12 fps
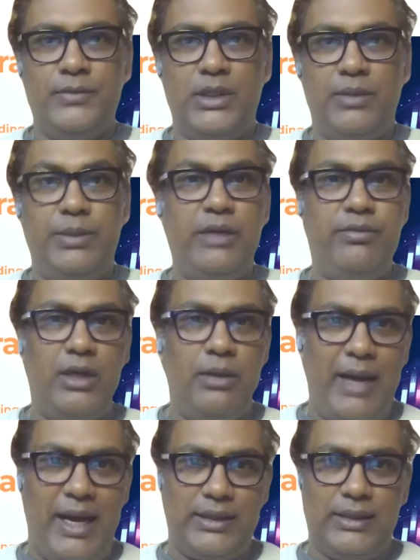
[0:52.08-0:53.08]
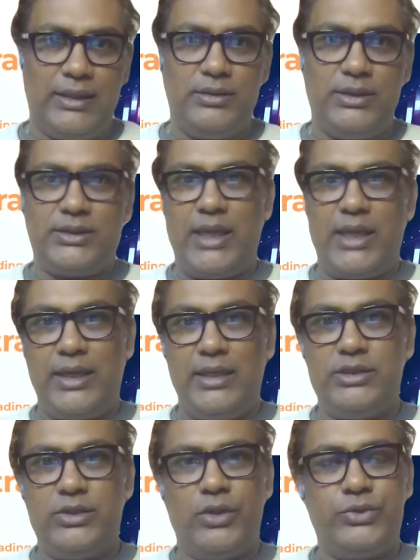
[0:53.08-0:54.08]
behavioral pattern, the cycle
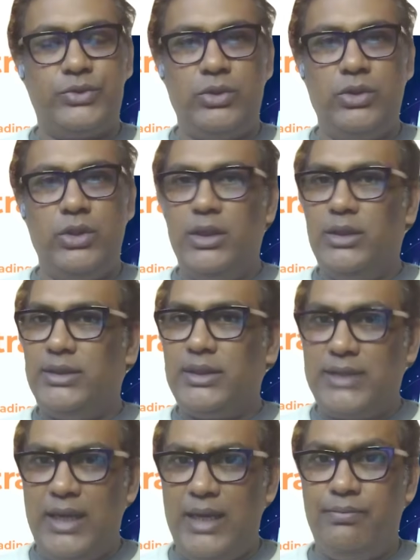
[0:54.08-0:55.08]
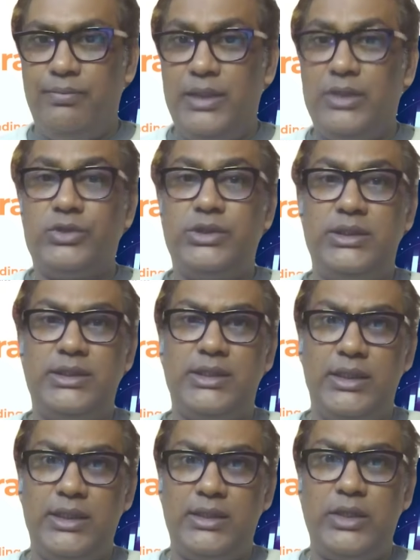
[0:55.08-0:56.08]
is also the same because it is
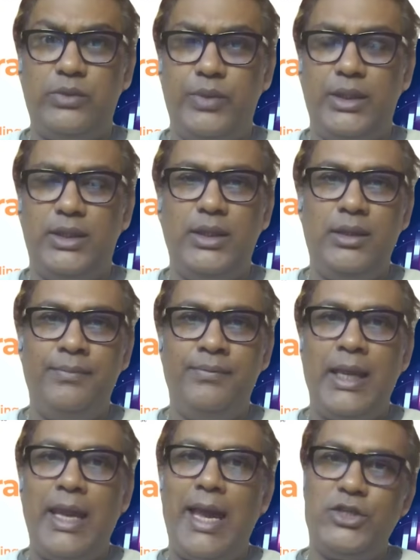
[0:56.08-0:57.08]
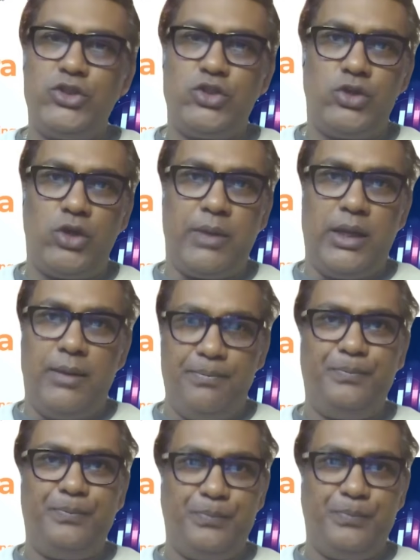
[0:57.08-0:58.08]
connected with the astronomy.
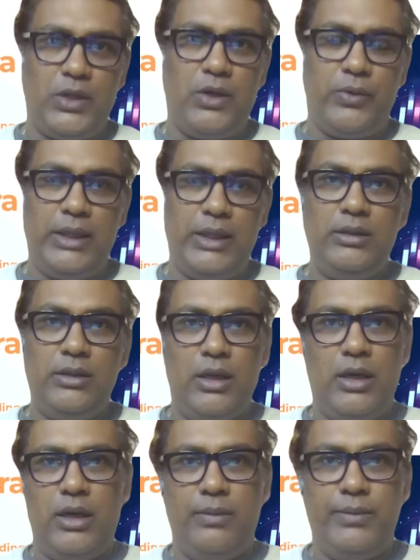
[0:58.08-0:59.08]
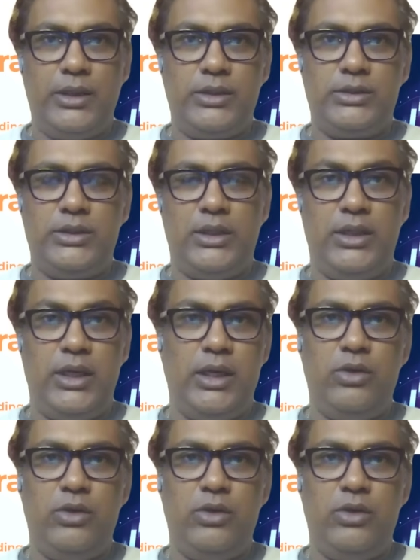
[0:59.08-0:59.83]
All right, because the day